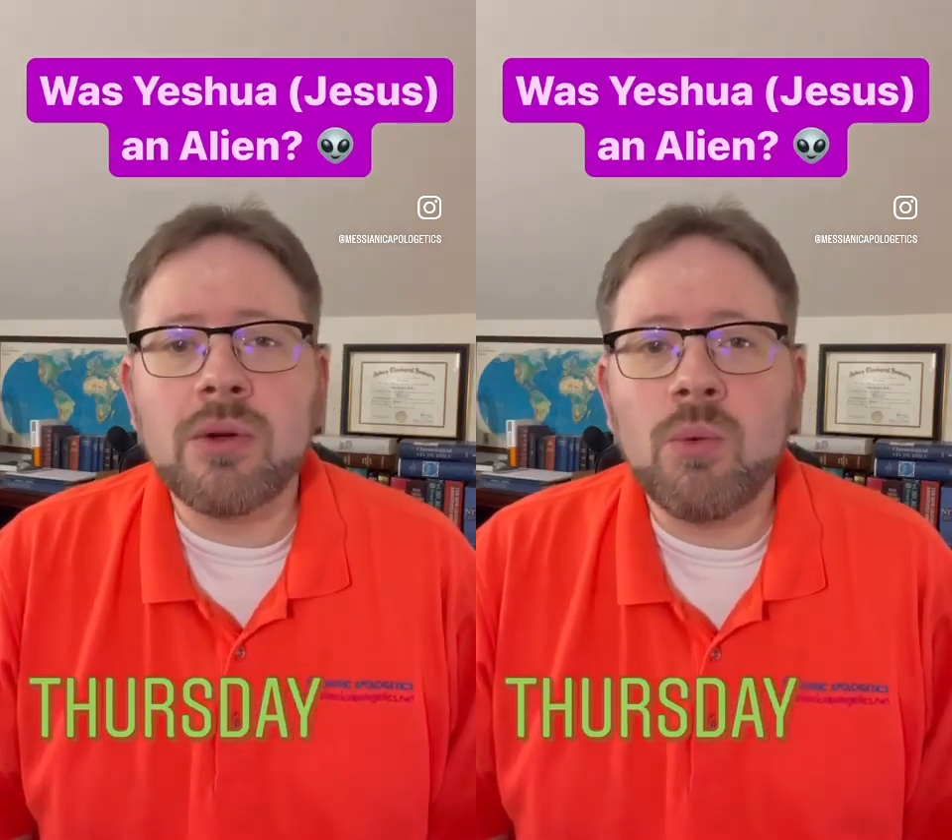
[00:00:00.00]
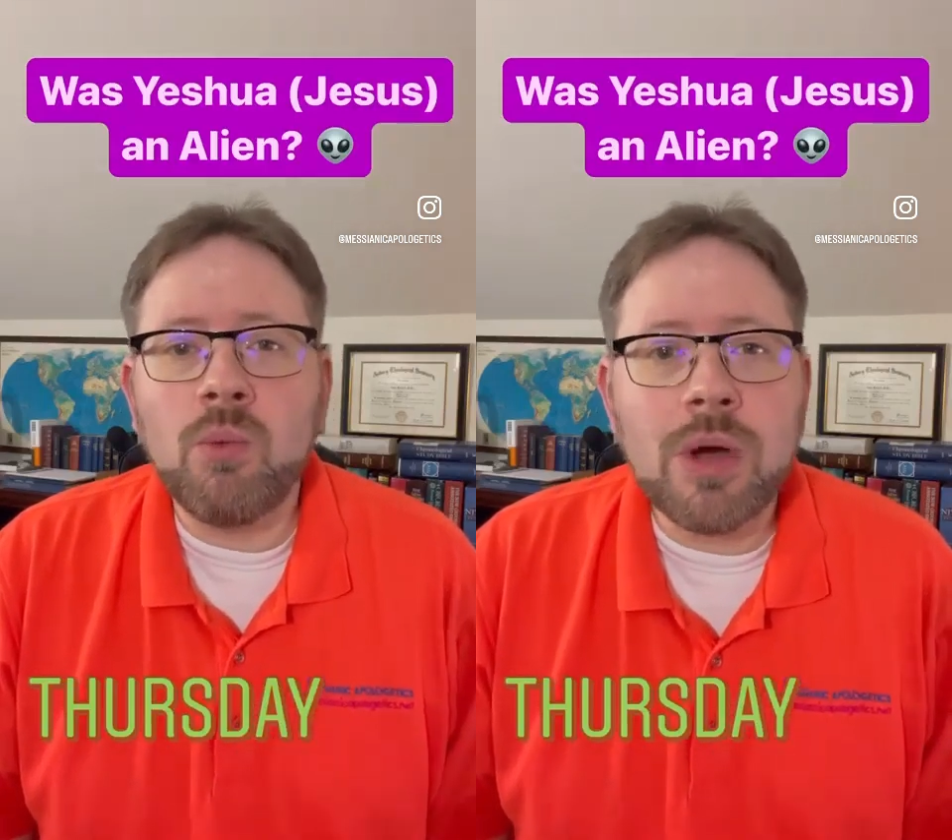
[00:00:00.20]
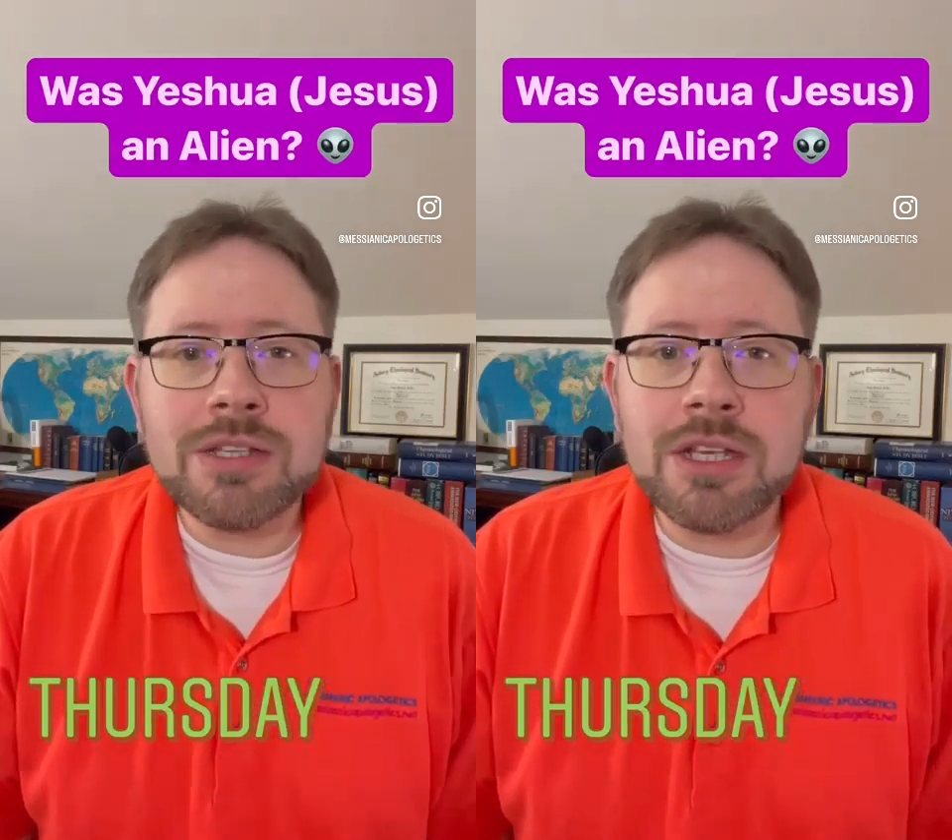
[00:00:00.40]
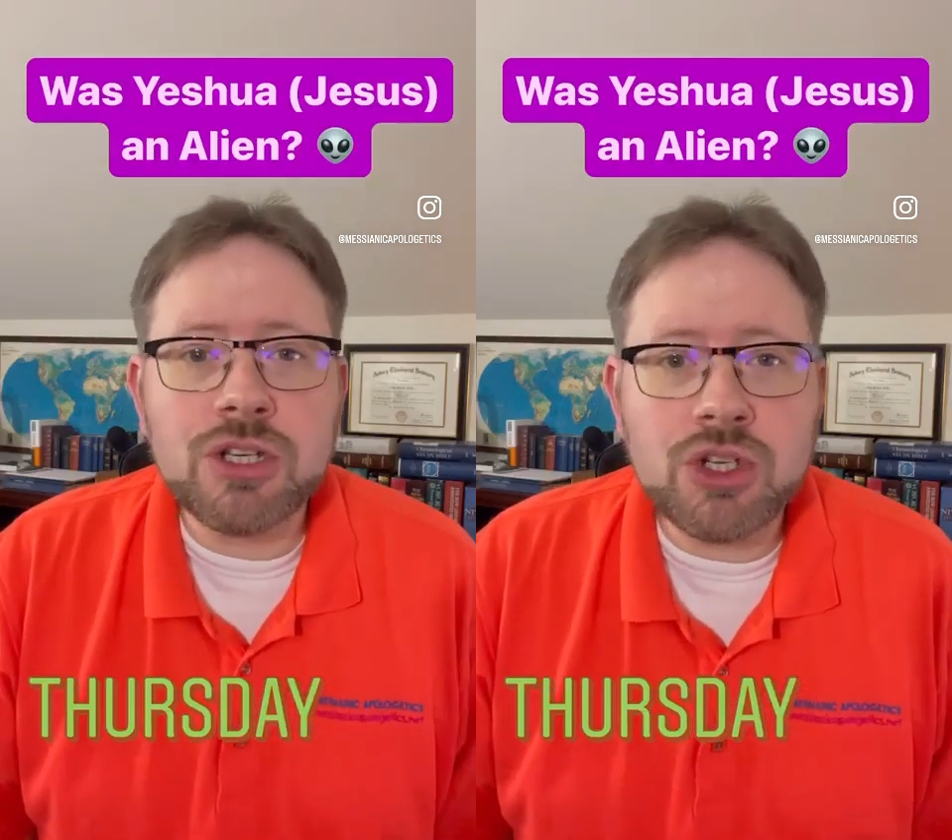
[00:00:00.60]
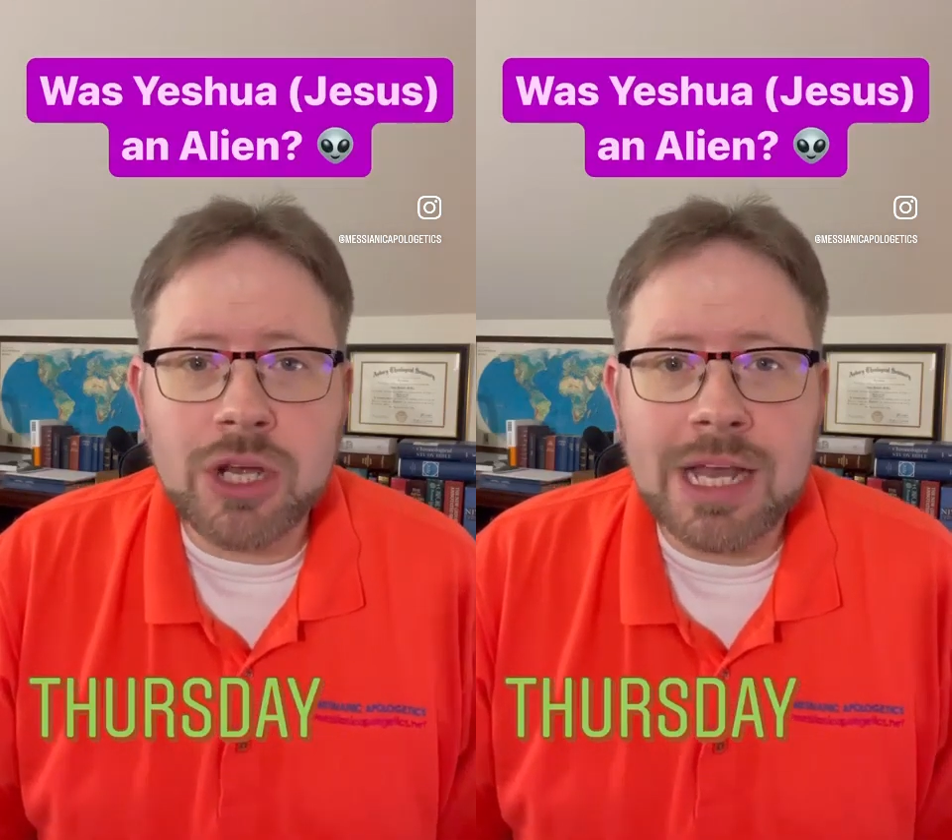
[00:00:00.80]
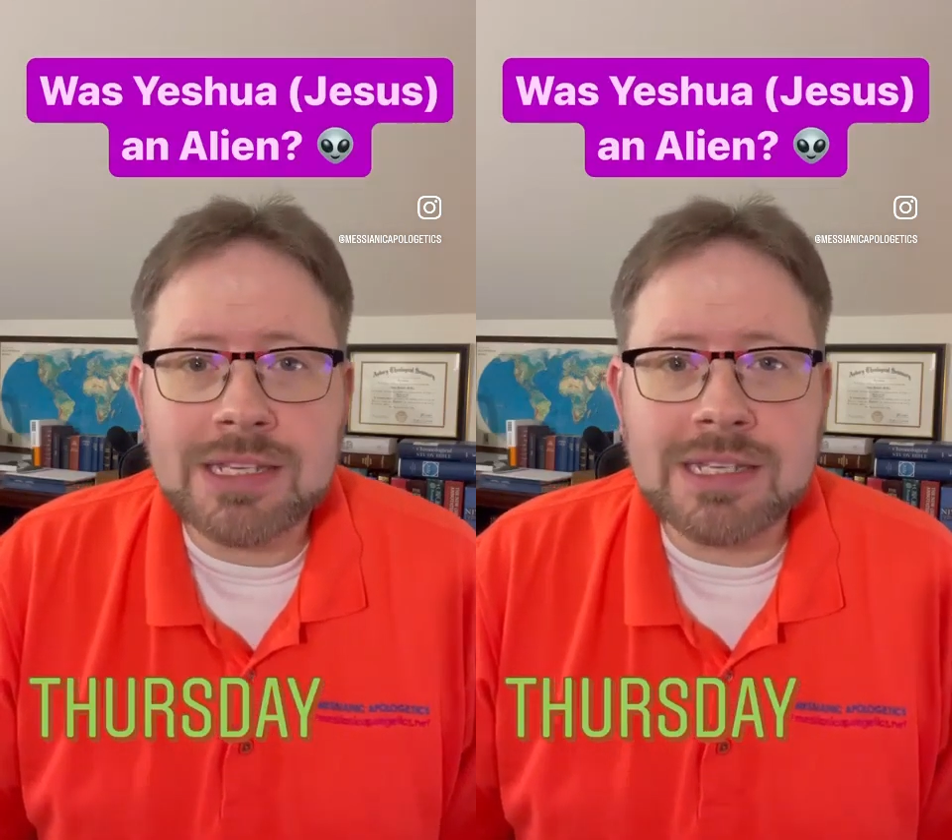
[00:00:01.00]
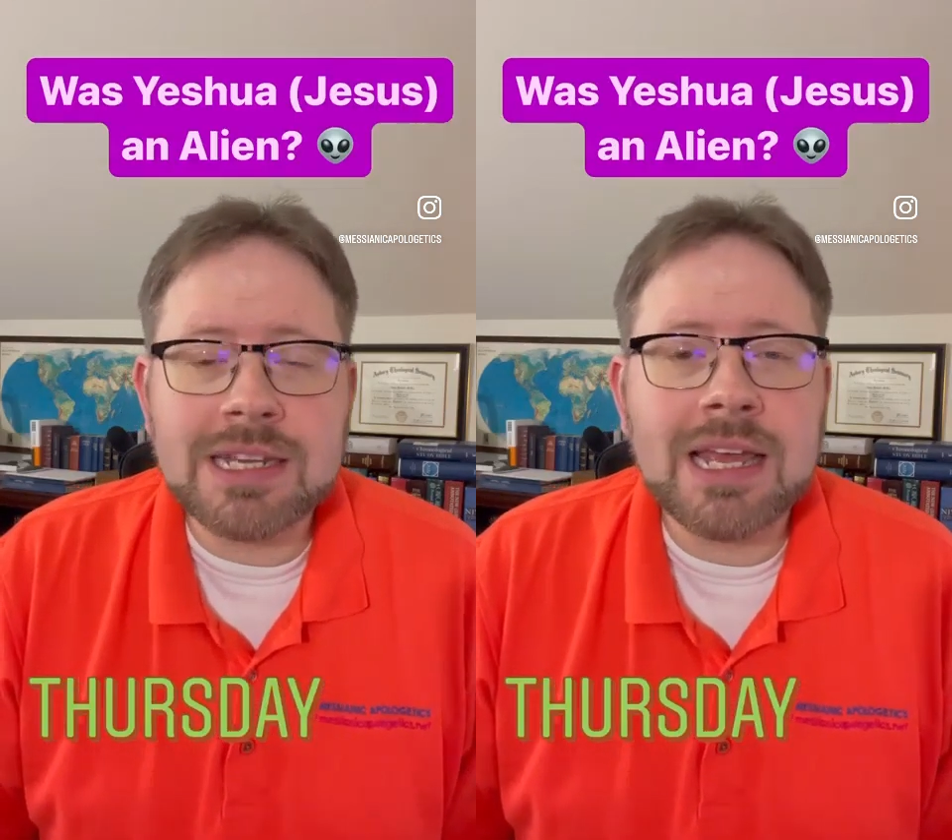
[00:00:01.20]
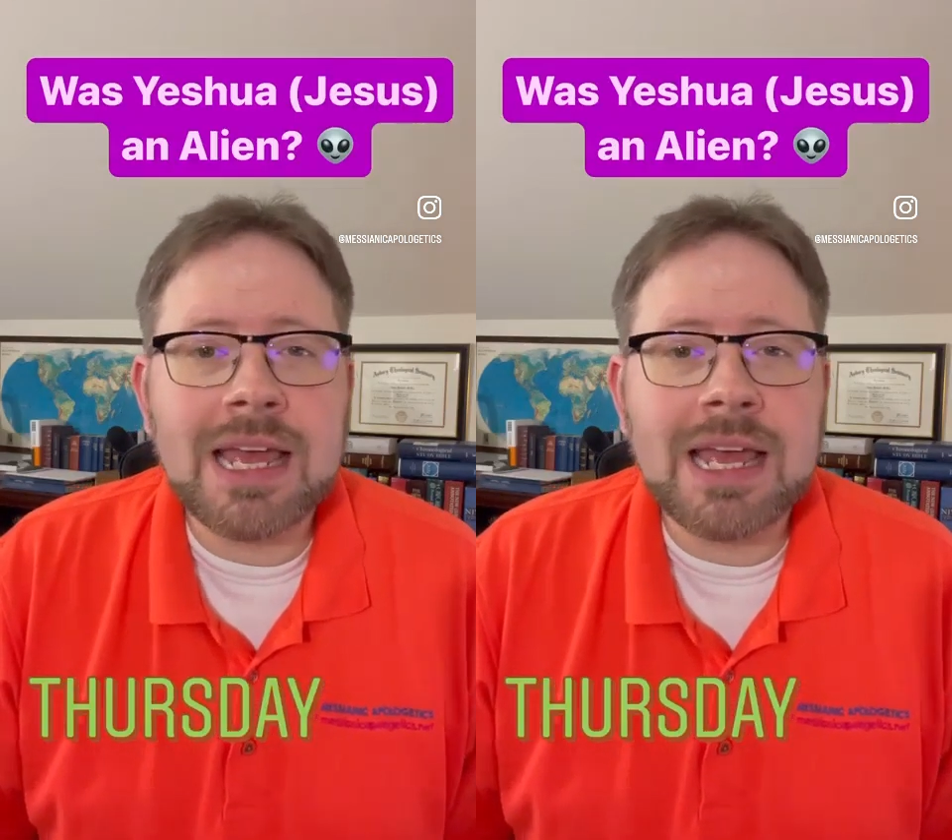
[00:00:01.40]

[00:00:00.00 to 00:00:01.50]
wasn't just